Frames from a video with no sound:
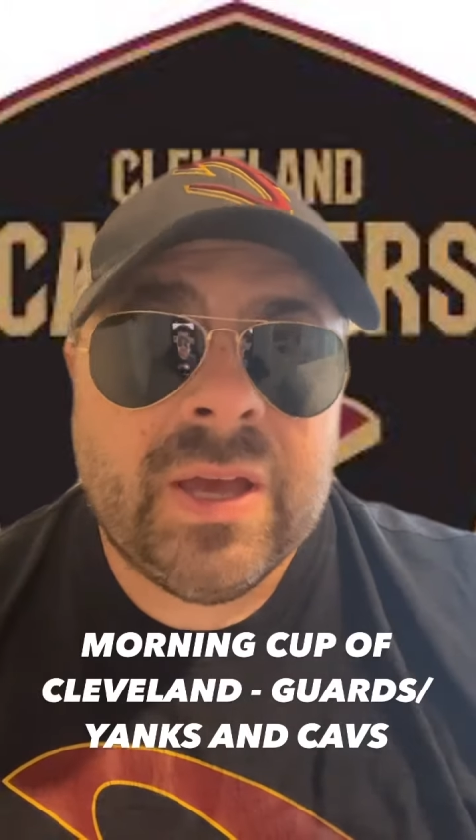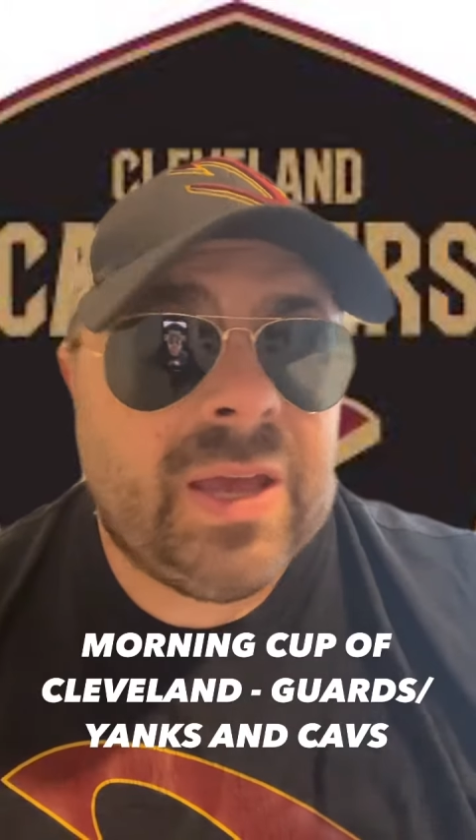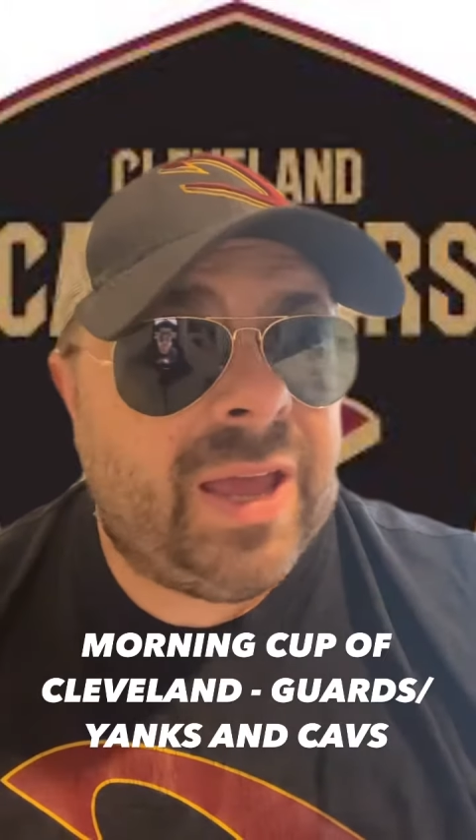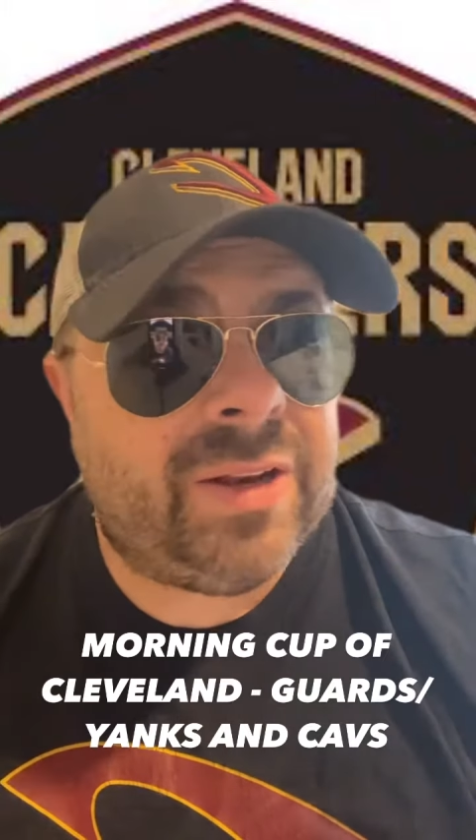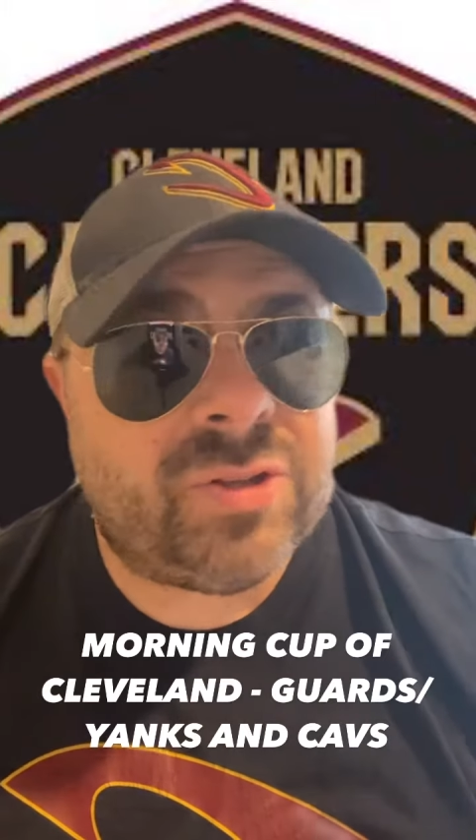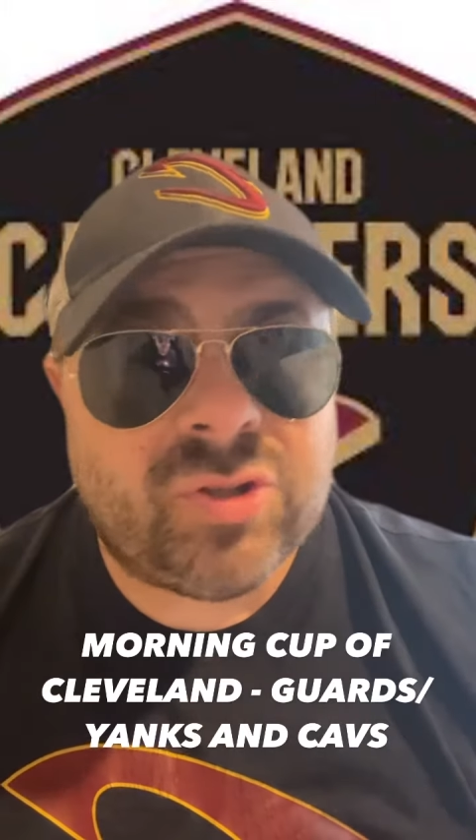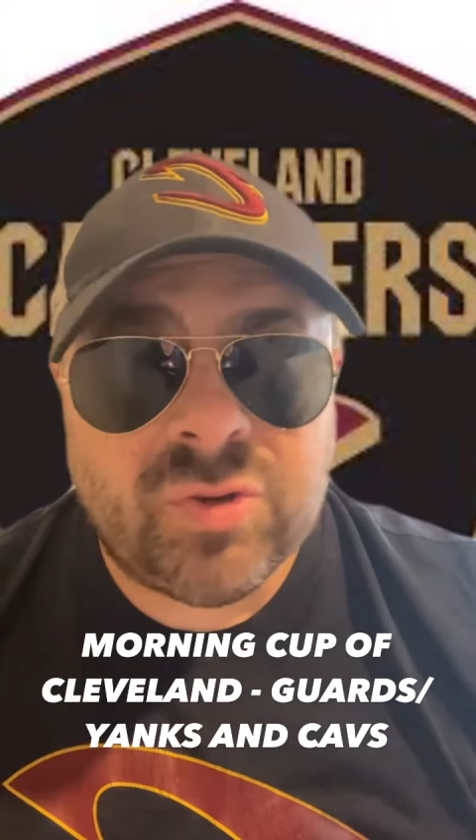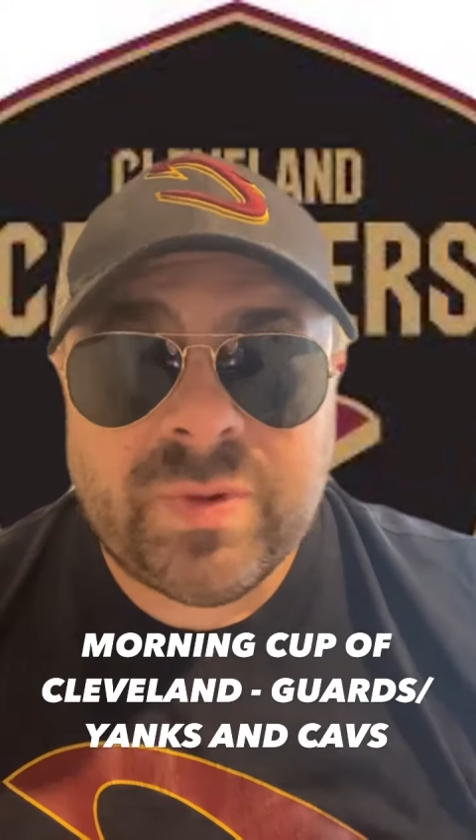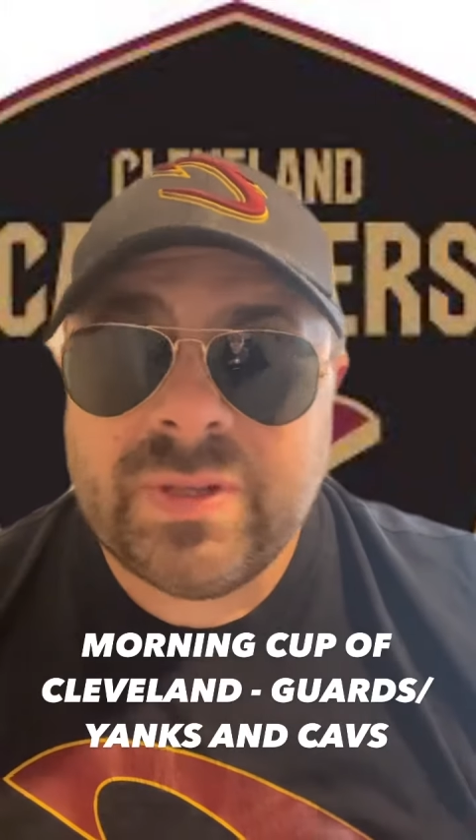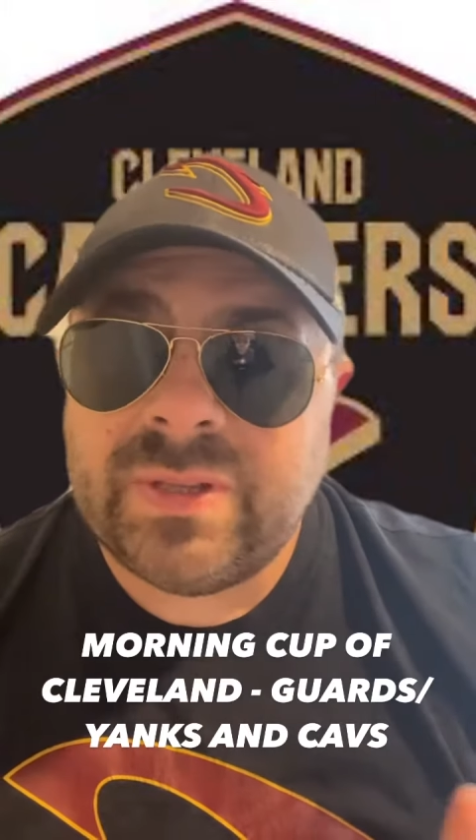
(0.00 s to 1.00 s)
and
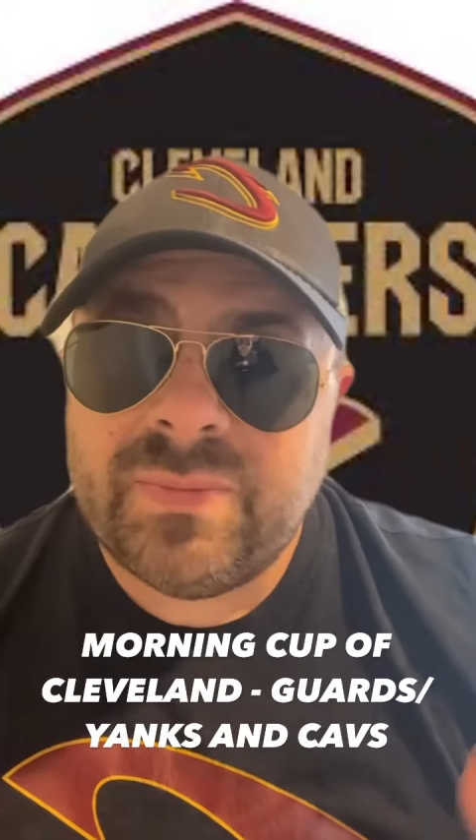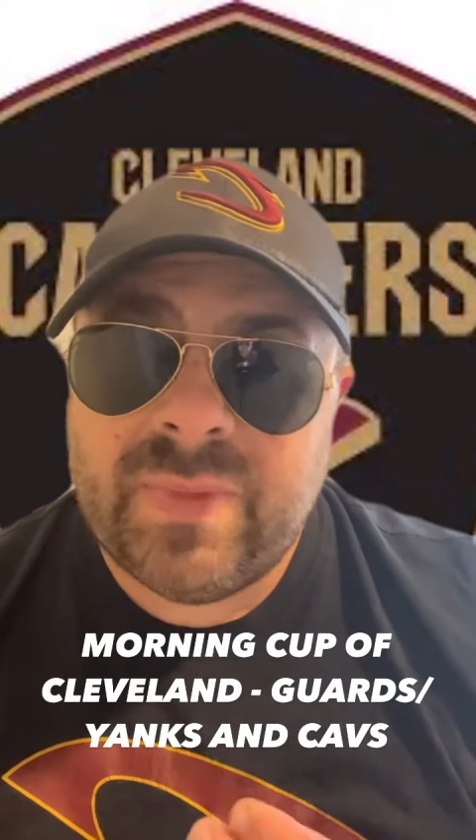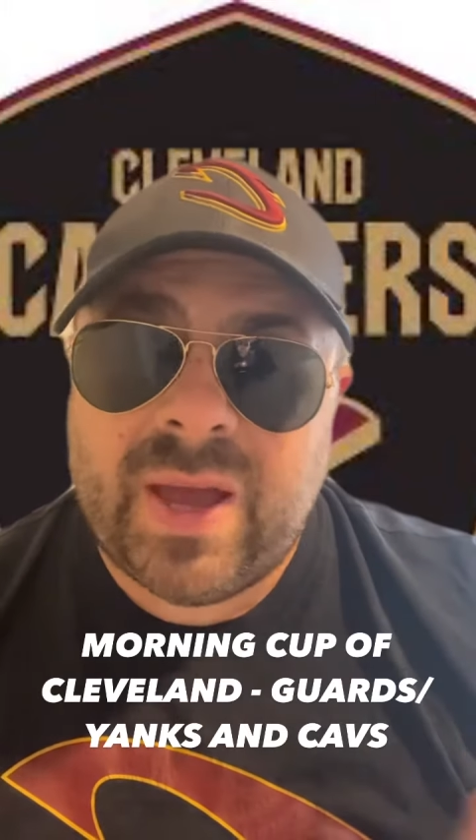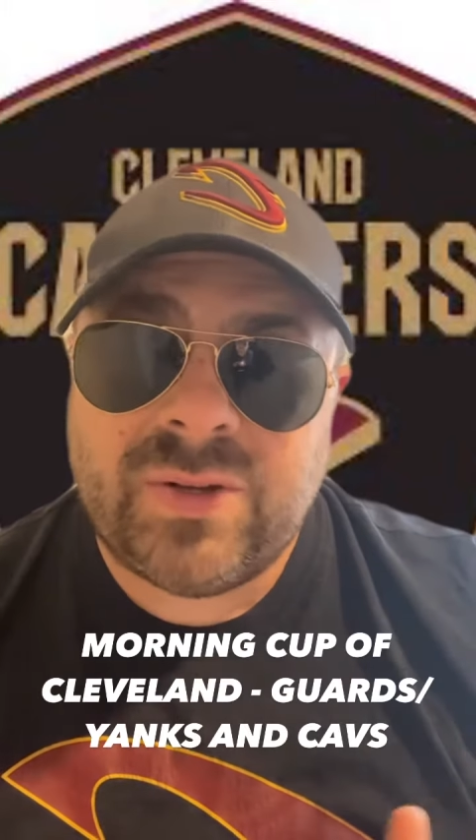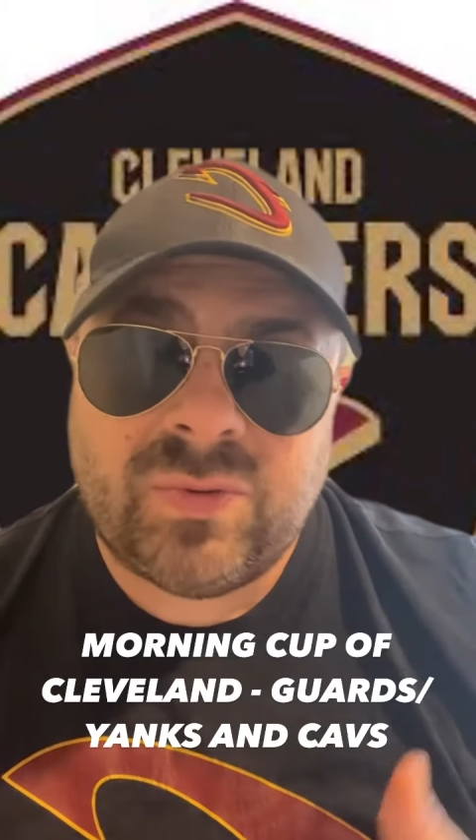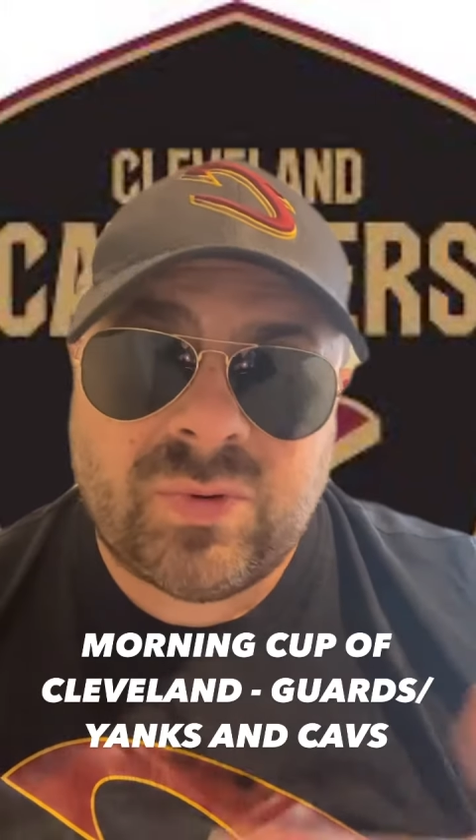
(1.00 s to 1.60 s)
assuming that the Magic